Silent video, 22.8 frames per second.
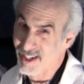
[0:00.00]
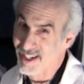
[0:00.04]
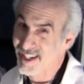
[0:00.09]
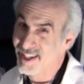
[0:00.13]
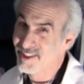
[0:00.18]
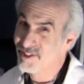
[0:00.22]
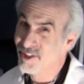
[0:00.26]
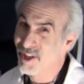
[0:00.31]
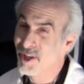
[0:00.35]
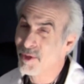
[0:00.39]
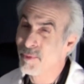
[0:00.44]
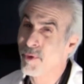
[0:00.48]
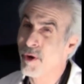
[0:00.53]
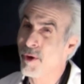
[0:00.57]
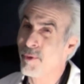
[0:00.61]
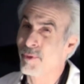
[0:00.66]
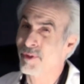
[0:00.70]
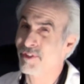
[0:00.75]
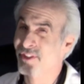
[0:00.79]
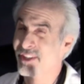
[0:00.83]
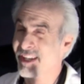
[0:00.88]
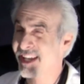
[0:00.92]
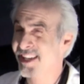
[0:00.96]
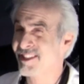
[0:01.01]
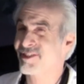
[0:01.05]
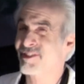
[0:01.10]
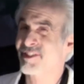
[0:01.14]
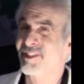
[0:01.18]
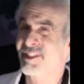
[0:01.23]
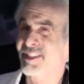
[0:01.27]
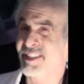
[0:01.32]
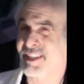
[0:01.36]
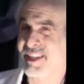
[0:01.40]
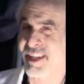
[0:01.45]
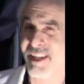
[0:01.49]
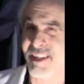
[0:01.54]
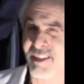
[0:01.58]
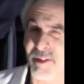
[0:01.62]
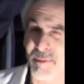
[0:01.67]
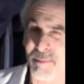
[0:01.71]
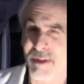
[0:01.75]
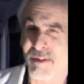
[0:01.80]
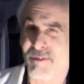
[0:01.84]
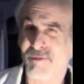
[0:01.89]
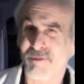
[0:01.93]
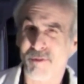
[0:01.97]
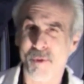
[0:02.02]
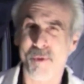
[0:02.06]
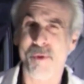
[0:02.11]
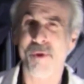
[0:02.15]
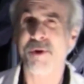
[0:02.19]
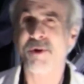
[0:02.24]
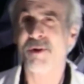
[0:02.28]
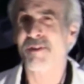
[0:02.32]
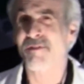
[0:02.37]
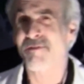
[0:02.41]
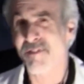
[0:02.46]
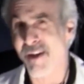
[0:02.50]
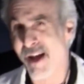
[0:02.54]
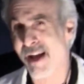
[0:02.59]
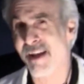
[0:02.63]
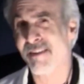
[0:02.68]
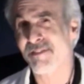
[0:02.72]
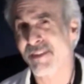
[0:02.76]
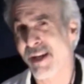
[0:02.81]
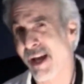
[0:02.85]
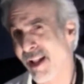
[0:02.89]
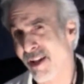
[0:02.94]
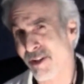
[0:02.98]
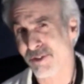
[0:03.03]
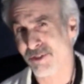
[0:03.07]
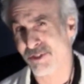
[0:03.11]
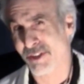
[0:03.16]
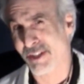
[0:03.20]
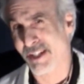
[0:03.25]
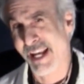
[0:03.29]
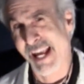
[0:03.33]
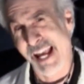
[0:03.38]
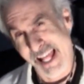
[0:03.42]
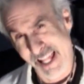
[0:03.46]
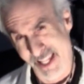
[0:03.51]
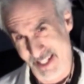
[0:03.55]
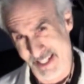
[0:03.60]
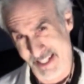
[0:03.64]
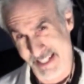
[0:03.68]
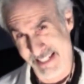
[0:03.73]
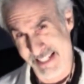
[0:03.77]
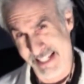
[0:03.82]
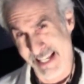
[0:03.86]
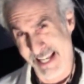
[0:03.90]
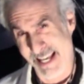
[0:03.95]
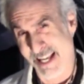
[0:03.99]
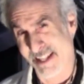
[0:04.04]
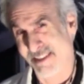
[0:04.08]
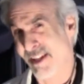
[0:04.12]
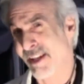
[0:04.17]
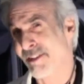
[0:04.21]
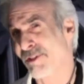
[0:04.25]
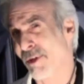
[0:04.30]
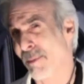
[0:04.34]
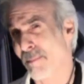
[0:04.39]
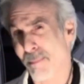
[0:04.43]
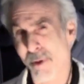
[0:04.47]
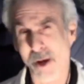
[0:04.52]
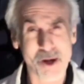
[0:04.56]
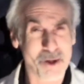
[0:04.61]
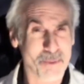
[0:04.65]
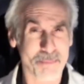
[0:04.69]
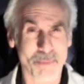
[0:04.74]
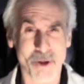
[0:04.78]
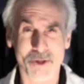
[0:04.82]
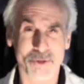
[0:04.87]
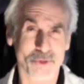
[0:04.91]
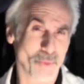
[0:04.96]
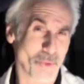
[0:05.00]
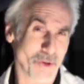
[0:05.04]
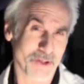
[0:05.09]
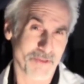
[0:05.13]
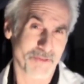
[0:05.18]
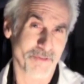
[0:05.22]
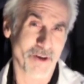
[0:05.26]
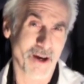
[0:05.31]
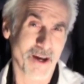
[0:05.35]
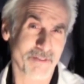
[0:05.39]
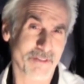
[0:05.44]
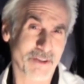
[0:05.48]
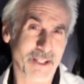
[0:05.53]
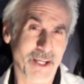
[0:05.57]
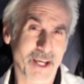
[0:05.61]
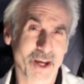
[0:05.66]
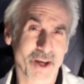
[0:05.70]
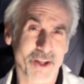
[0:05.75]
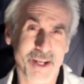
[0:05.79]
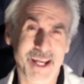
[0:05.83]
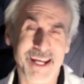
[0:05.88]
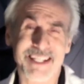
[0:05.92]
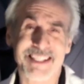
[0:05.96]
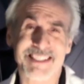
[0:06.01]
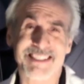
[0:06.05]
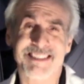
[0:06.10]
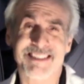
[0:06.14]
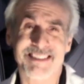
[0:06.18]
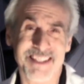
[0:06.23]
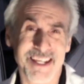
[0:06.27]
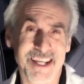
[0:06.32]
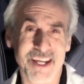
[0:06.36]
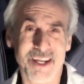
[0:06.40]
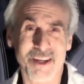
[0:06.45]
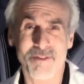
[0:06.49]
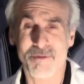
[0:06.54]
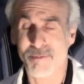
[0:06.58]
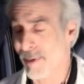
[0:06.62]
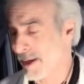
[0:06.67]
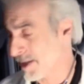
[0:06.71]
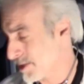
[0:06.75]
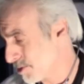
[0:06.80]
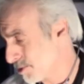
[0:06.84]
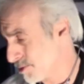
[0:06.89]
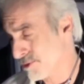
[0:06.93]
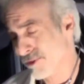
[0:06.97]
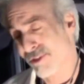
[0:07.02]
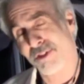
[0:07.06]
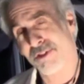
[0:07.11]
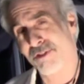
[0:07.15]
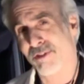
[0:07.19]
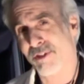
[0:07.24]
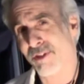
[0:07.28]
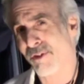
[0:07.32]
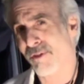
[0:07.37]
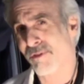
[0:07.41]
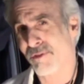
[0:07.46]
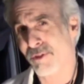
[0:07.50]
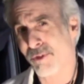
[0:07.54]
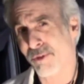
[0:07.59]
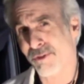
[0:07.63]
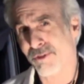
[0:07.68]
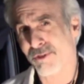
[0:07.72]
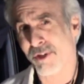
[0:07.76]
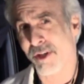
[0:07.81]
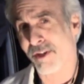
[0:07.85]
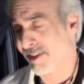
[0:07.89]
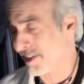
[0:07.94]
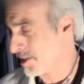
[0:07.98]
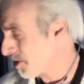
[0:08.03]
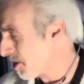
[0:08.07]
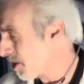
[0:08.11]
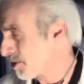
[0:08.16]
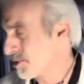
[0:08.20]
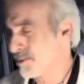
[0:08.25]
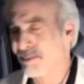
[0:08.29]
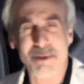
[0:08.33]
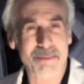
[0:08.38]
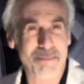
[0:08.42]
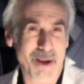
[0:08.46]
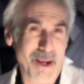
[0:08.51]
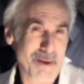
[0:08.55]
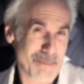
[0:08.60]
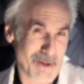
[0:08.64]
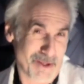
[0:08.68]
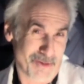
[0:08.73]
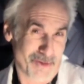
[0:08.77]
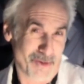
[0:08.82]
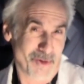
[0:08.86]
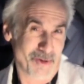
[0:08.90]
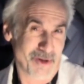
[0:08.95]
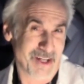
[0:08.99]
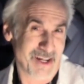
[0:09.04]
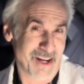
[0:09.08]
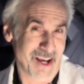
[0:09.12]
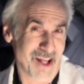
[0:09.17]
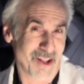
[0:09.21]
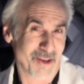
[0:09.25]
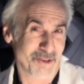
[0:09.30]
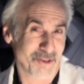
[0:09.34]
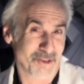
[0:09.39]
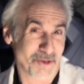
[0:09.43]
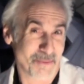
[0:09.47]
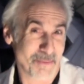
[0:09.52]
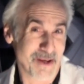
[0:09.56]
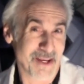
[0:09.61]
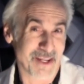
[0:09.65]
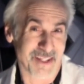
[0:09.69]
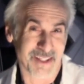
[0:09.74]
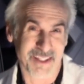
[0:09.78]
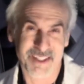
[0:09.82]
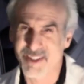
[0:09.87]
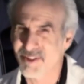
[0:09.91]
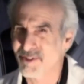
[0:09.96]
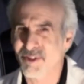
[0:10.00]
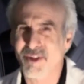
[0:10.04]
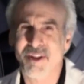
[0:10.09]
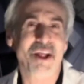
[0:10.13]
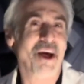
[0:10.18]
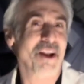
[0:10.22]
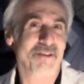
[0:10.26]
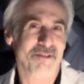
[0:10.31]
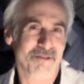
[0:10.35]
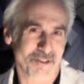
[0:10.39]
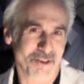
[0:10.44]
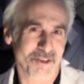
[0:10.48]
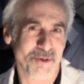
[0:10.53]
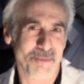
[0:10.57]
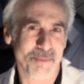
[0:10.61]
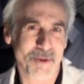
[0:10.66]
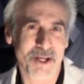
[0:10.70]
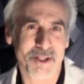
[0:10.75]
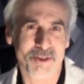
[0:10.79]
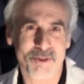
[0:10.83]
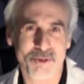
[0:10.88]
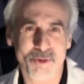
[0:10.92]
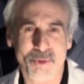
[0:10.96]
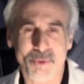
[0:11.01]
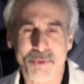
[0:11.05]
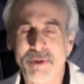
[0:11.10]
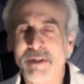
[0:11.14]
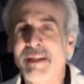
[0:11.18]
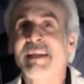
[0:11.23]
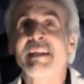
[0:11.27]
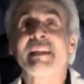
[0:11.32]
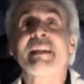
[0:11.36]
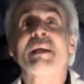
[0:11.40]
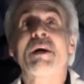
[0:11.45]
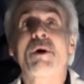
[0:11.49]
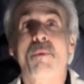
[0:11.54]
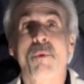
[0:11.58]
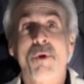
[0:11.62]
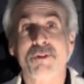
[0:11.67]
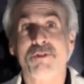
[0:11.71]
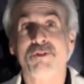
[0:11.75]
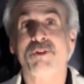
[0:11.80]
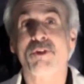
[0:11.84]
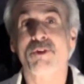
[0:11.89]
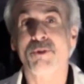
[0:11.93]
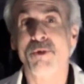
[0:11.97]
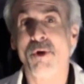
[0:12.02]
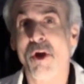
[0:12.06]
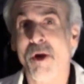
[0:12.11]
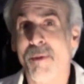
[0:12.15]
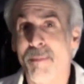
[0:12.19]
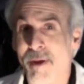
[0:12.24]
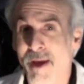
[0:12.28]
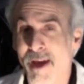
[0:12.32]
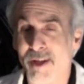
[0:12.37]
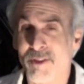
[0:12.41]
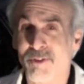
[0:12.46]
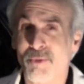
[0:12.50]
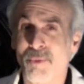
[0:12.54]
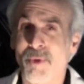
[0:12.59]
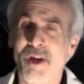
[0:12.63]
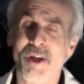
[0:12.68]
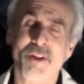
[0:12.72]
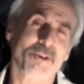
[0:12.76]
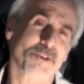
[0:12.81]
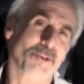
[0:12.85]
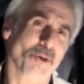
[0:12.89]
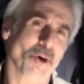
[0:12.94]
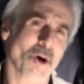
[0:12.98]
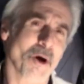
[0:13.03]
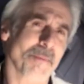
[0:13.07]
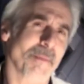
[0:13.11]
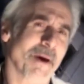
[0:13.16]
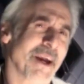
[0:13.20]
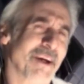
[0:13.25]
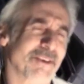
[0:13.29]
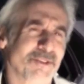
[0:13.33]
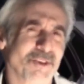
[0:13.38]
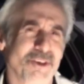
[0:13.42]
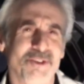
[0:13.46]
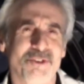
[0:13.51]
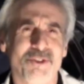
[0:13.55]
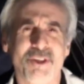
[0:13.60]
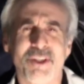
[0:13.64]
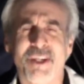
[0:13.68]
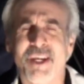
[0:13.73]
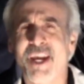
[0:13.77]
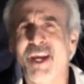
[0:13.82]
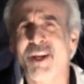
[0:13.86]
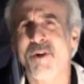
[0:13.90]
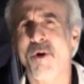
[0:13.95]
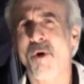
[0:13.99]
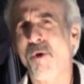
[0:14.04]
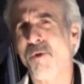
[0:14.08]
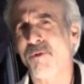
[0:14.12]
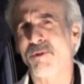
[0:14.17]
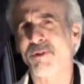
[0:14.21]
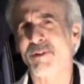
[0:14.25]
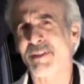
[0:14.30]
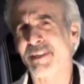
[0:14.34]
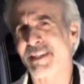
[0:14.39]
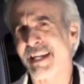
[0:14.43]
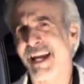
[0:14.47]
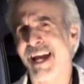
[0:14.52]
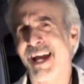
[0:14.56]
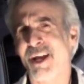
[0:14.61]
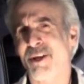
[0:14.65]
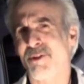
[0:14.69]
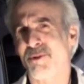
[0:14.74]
And I tell you what, with gasoline getting to be $4 to $5 a gallon, that's a $1, $1.25 a gallon I could save by using this little fuel cell that cost me maybe $30 to make. It's a lot of fun to make too. What's the drawbacks? Well, the drawbacks is you can't overly